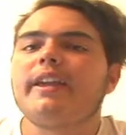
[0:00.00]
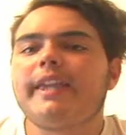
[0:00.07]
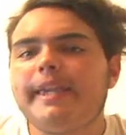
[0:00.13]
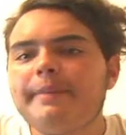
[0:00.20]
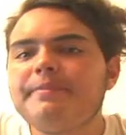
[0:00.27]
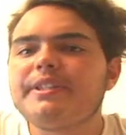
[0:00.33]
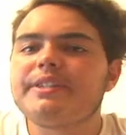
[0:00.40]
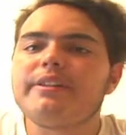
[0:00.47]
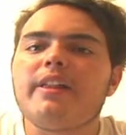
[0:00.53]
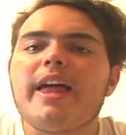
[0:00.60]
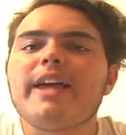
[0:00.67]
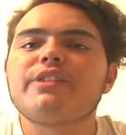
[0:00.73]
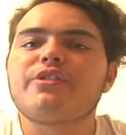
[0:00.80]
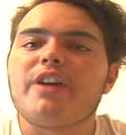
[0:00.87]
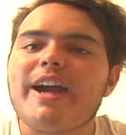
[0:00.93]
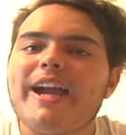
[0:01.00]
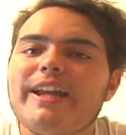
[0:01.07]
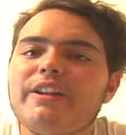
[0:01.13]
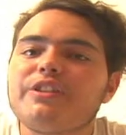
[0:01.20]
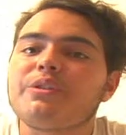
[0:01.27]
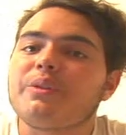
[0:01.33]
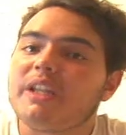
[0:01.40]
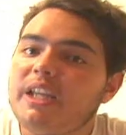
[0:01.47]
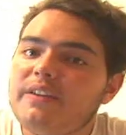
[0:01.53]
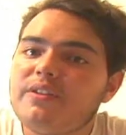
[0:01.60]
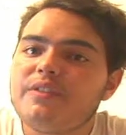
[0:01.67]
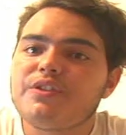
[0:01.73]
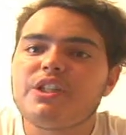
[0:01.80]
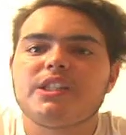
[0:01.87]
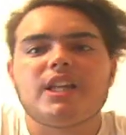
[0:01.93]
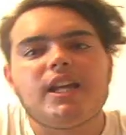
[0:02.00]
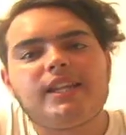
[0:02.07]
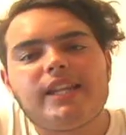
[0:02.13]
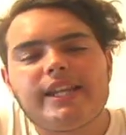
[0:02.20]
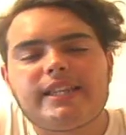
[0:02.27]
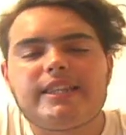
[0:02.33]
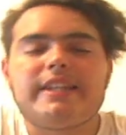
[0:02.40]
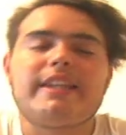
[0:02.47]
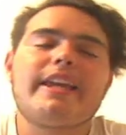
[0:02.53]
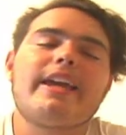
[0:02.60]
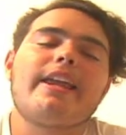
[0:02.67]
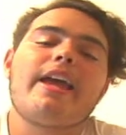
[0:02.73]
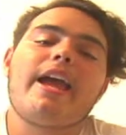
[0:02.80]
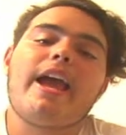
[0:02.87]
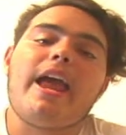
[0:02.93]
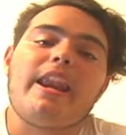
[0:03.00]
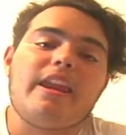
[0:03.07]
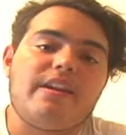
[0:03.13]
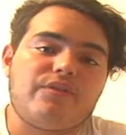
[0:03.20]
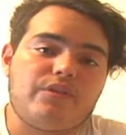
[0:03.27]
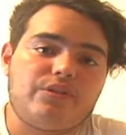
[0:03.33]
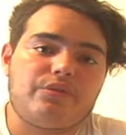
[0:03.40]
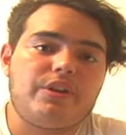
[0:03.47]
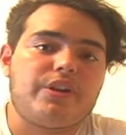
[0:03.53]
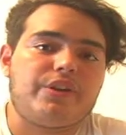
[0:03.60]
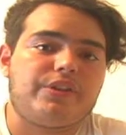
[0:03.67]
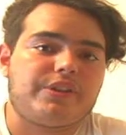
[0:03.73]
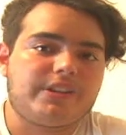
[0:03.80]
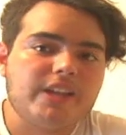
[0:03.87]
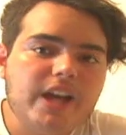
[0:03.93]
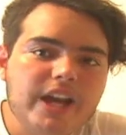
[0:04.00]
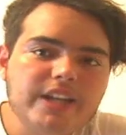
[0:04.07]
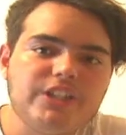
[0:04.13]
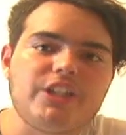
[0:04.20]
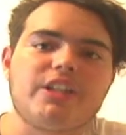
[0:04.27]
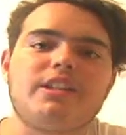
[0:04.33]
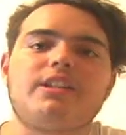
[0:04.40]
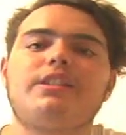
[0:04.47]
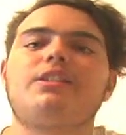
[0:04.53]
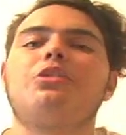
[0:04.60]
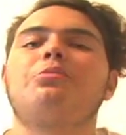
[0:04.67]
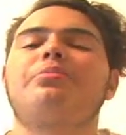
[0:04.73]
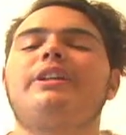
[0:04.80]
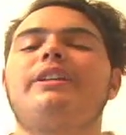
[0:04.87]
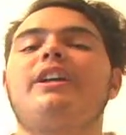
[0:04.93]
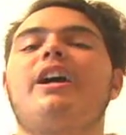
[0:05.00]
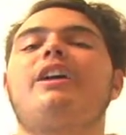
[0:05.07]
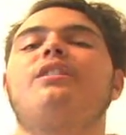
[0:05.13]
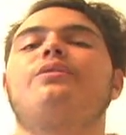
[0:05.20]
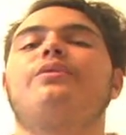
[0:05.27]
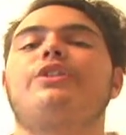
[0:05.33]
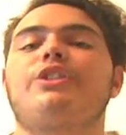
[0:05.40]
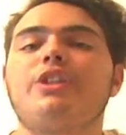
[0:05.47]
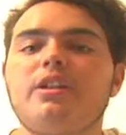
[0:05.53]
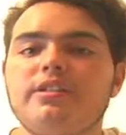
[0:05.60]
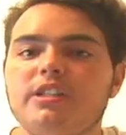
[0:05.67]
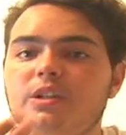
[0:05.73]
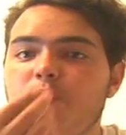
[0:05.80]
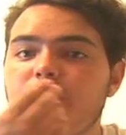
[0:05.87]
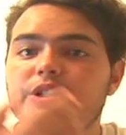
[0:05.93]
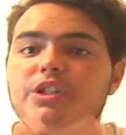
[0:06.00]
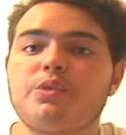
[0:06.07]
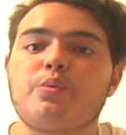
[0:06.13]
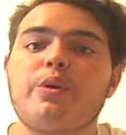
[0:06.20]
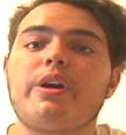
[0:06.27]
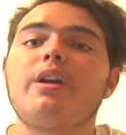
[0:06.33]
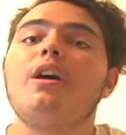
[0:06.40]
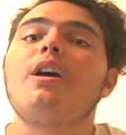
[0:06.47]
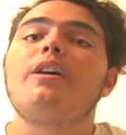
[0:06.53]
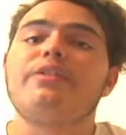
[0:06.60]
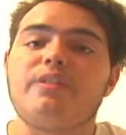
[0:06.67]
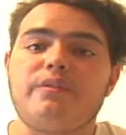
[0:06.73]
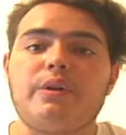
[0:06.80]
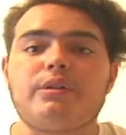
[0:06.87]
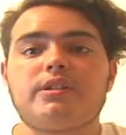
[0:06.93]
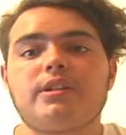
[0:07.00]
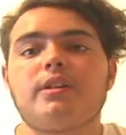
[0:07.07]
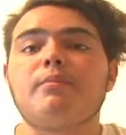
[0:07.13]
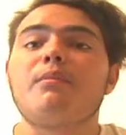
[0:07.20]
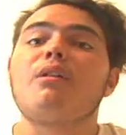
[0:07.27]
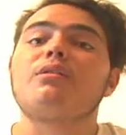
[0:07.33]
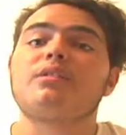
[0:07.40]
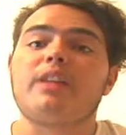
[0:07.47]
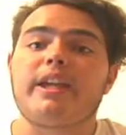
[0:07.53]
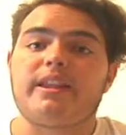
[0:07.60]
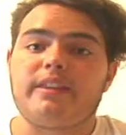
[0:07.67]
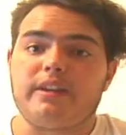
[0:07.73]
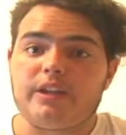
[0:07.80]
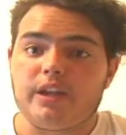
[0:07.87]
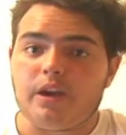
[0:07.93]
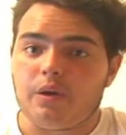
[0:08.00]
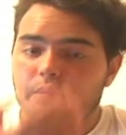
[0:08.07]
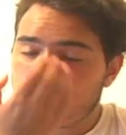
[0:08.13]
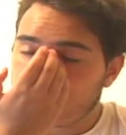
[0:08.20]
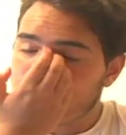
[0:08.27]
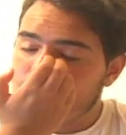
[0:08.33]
Kim still has her idol, so even if she's unlikely to get any of the 3 on her side, she can still play the idol for Chelsea, which is where the votes are most likely to go.